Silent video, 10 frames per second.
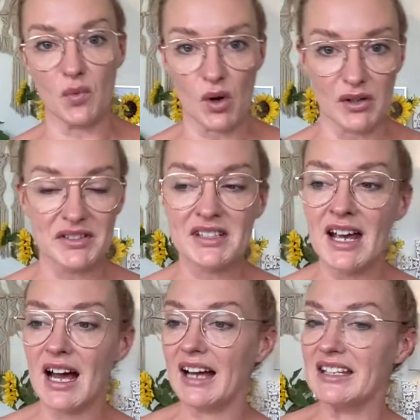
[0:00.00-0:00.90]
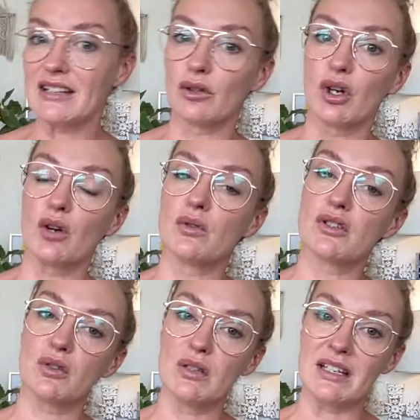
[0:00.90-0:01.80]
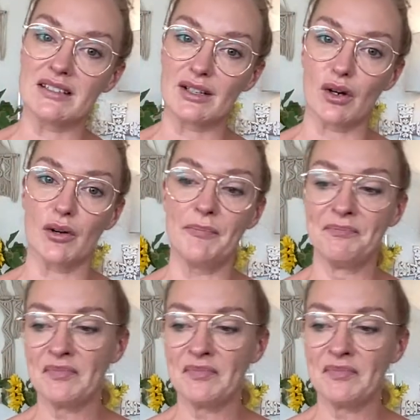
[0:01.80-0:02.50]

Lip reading: was a year ago or 2 years ago.